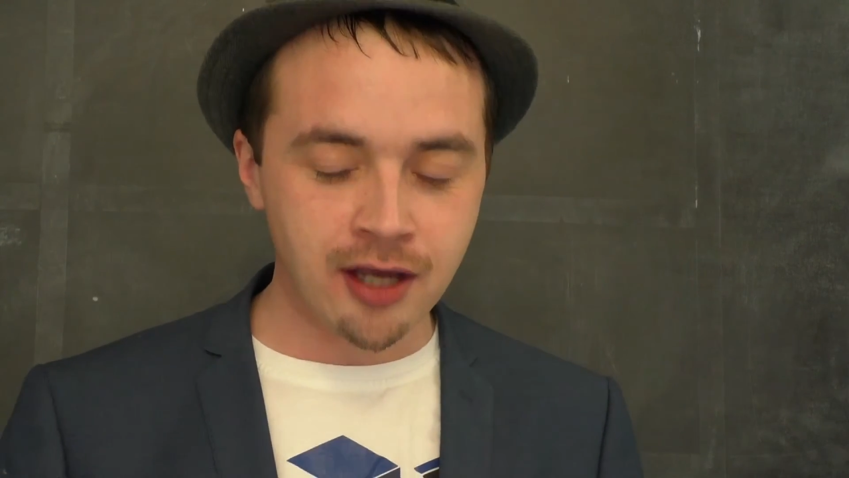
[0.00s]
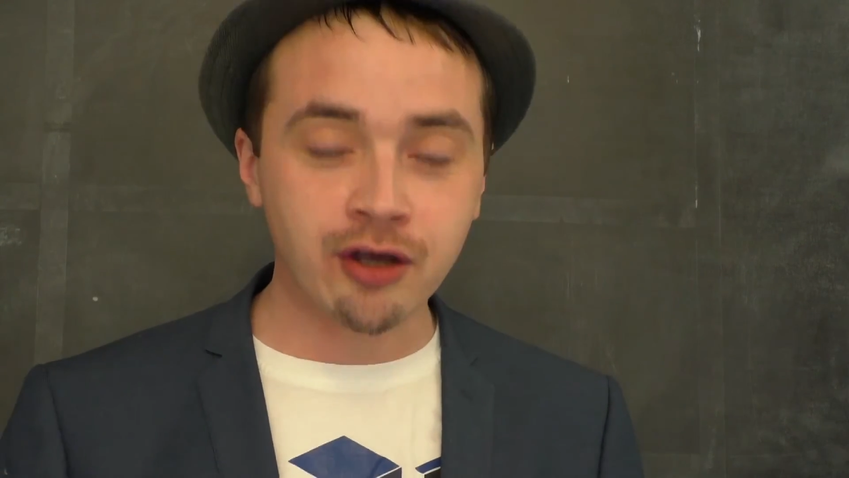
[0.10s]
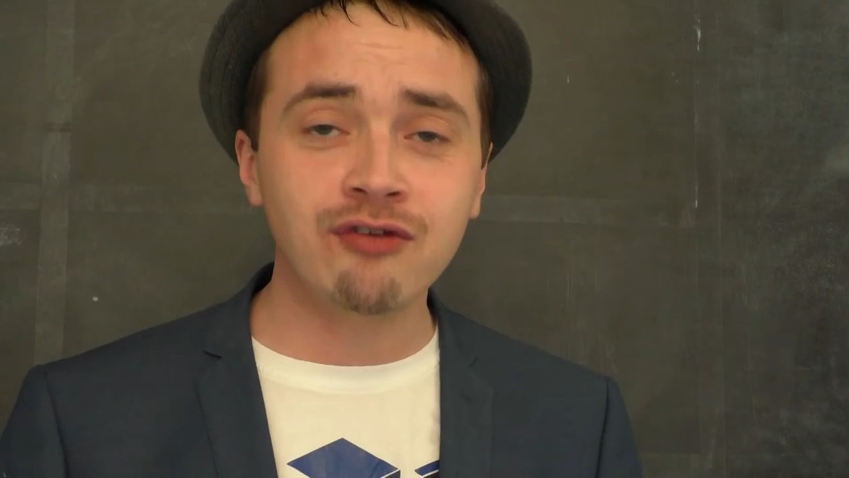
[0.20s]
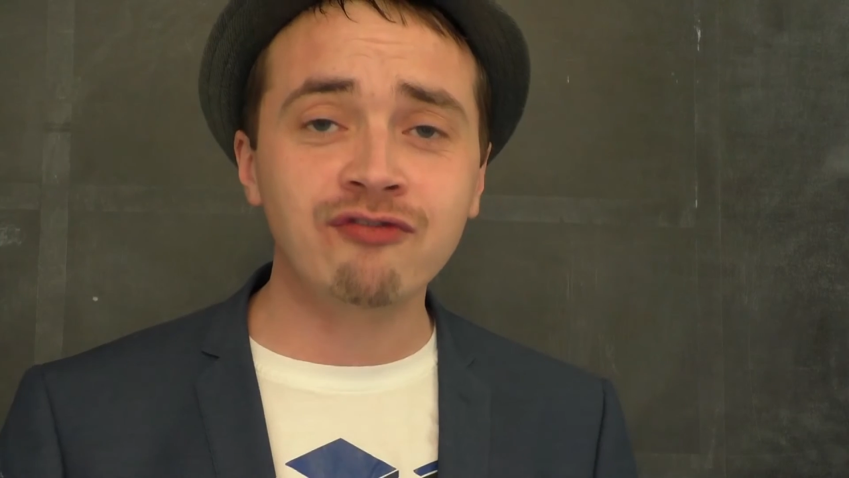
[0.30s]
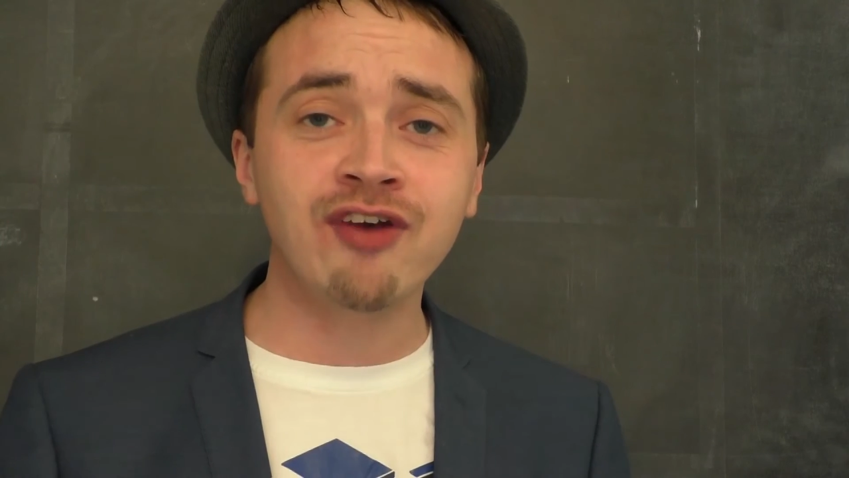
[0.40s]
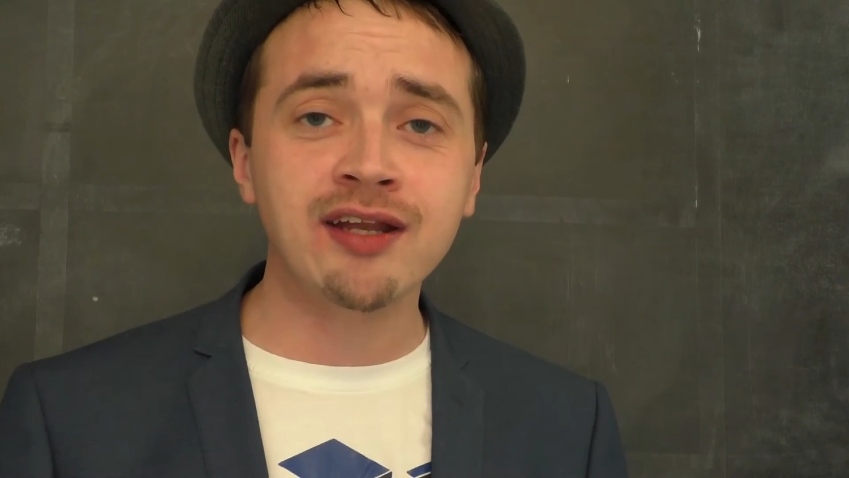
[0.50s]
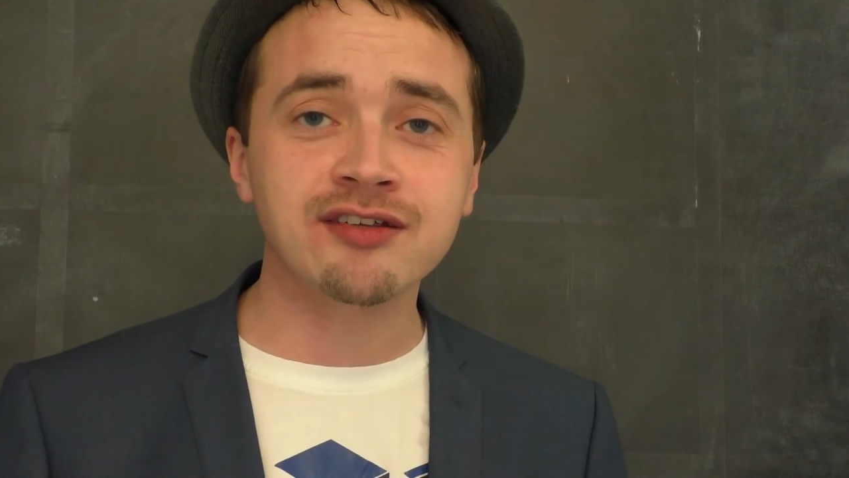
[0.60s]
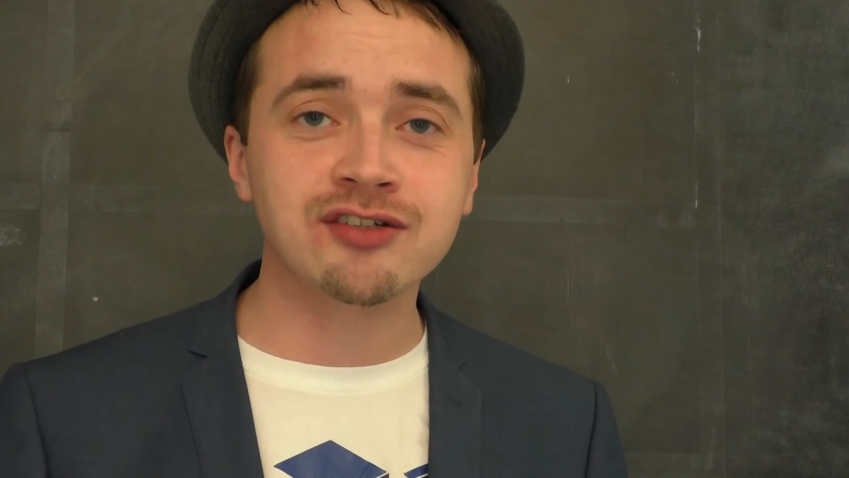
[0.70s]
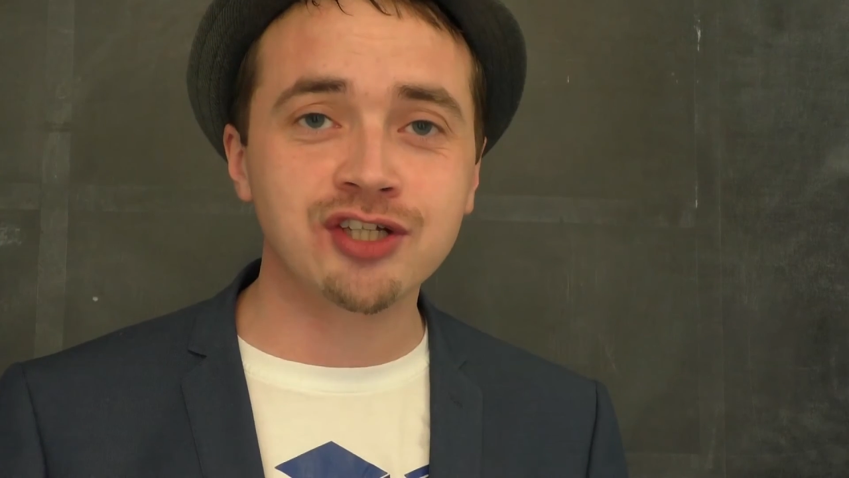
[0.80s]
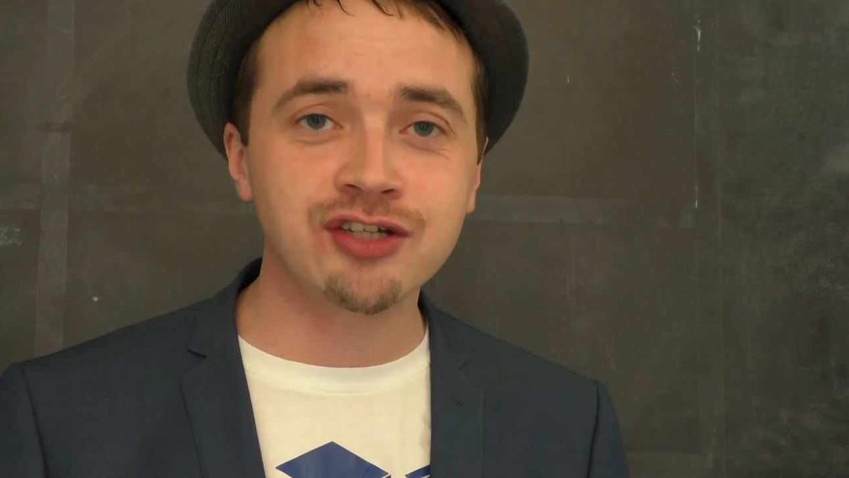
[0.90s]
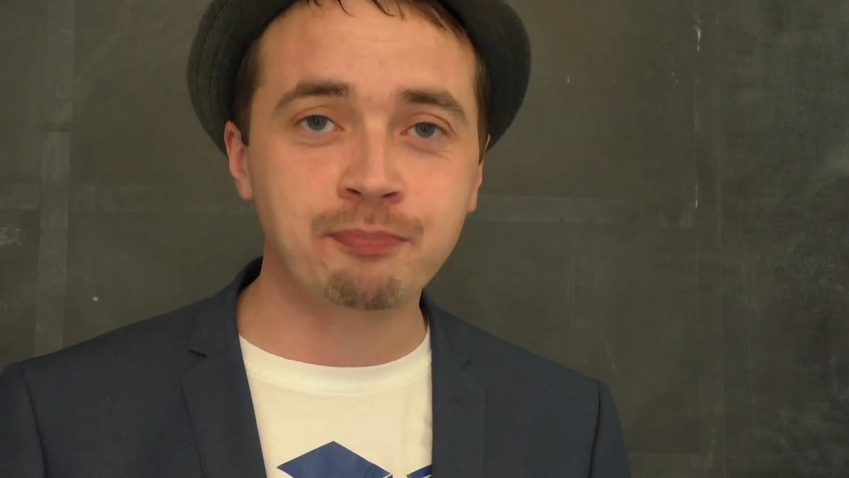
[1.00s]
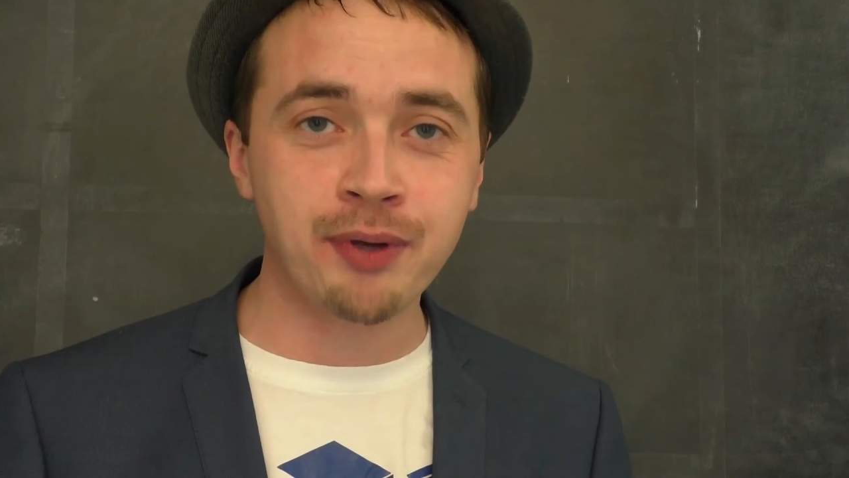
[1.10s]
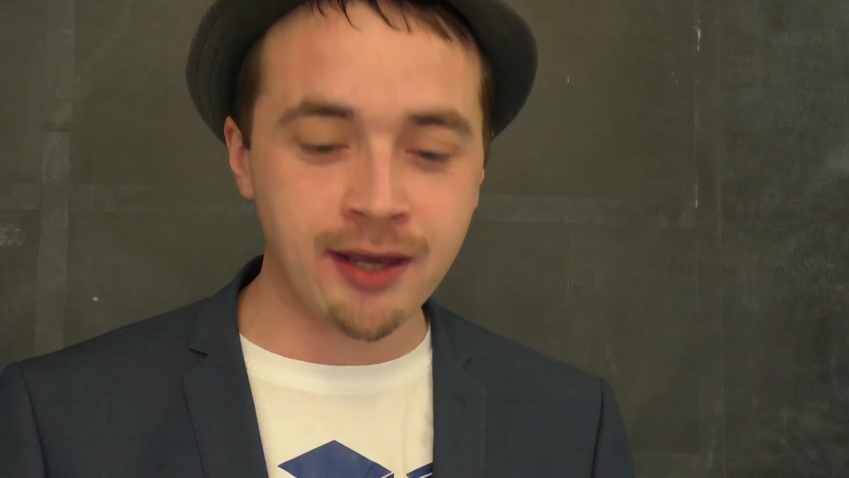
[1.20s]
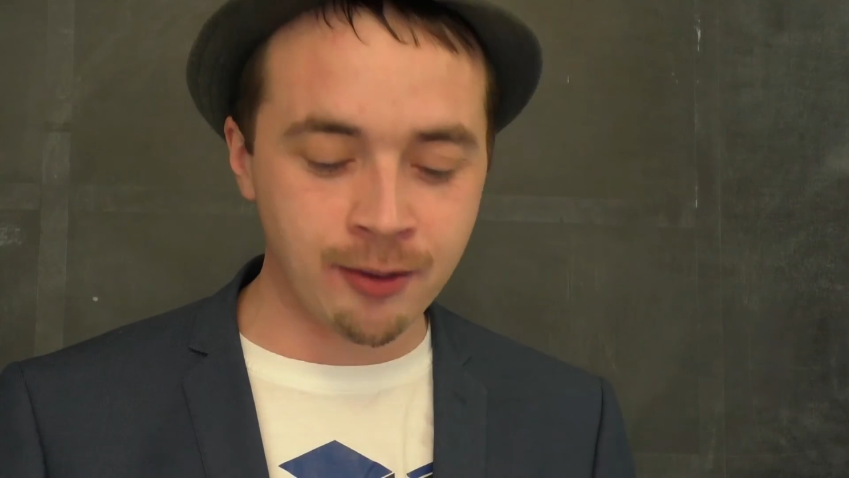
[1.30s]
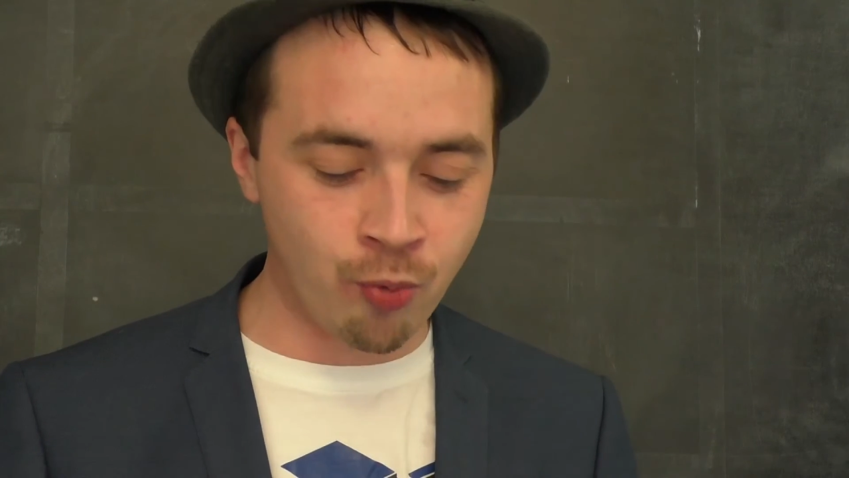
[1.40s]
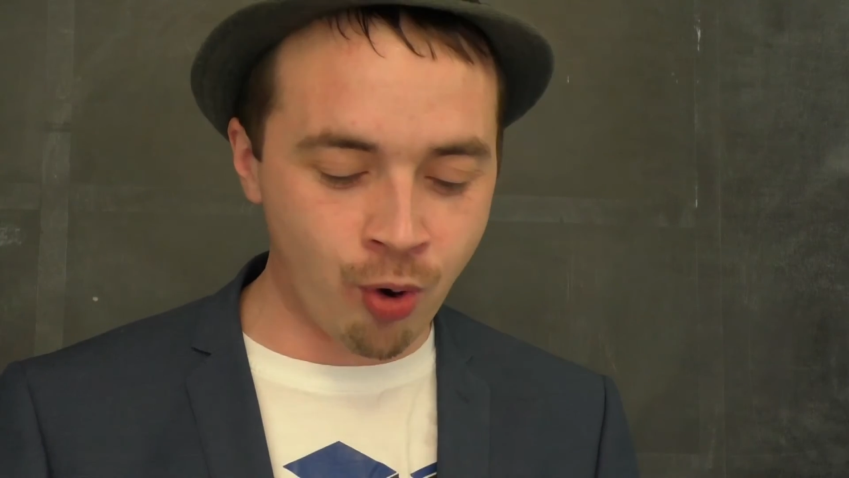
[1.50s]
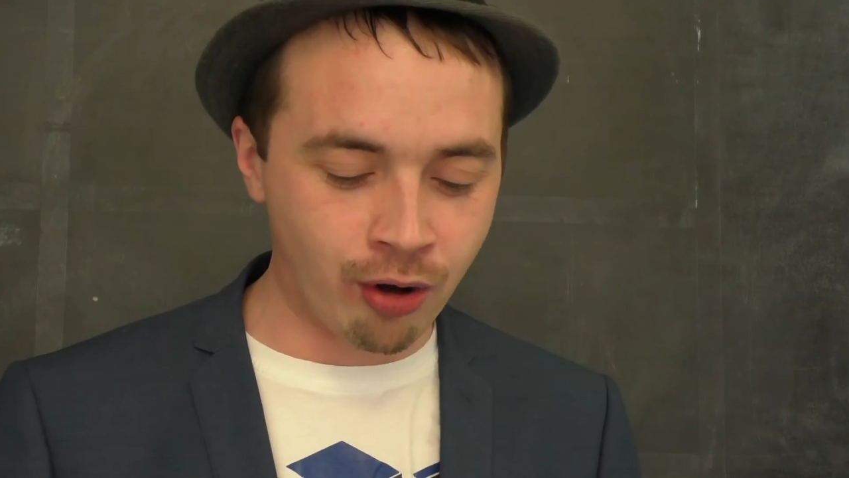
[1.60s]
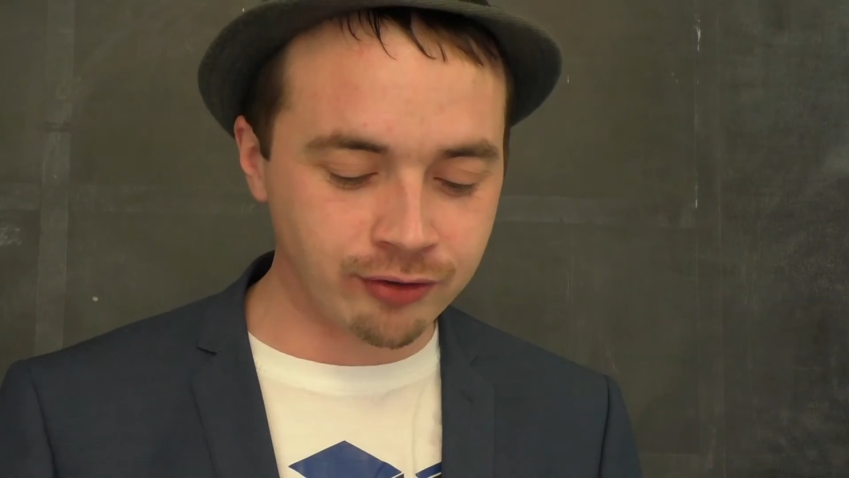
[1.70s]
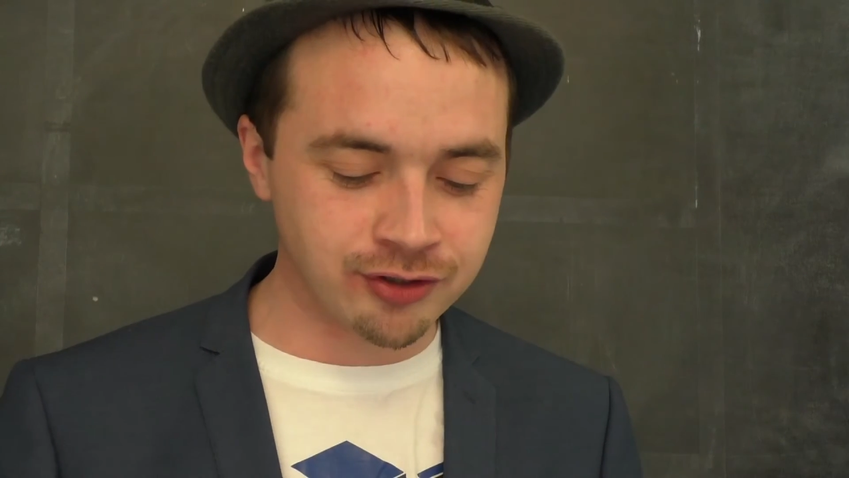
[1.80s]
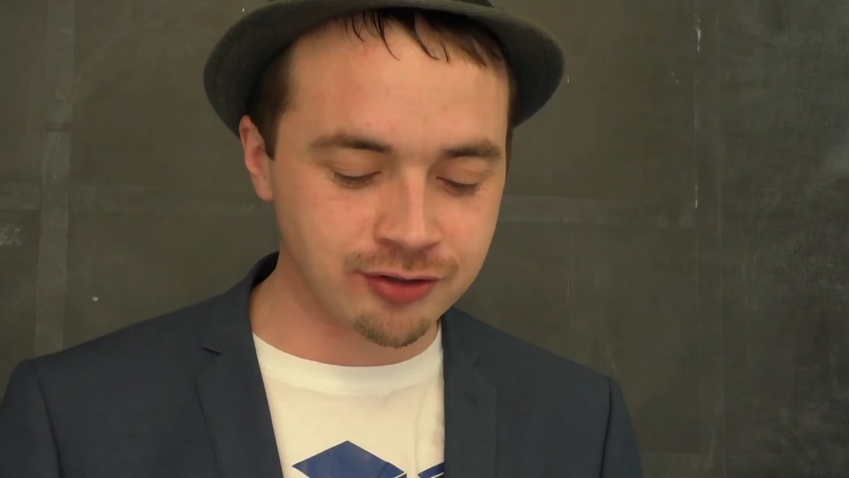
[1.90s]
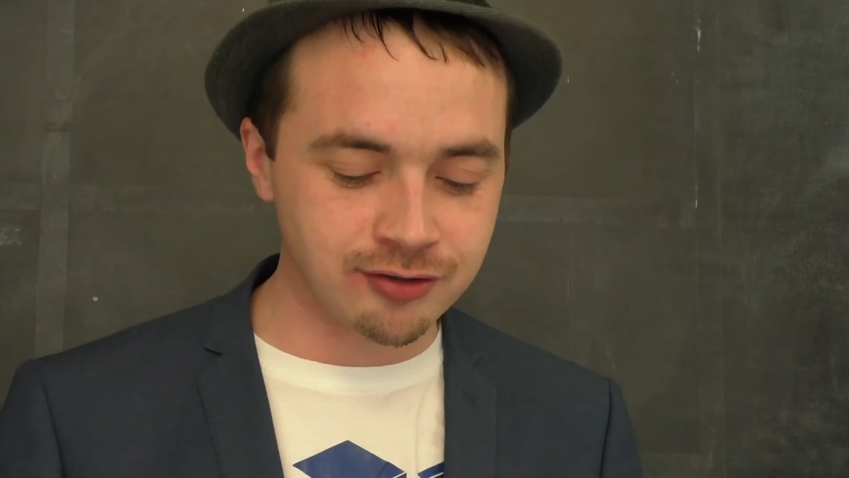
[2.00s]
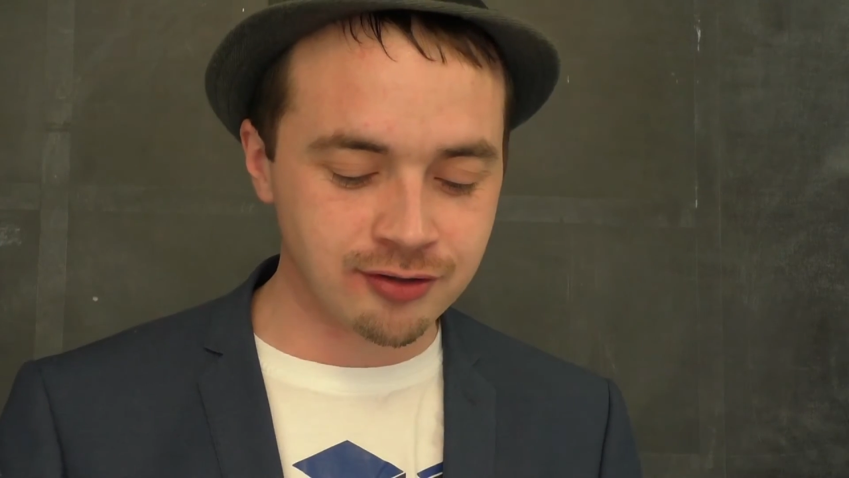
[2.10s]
convinced she's being watched,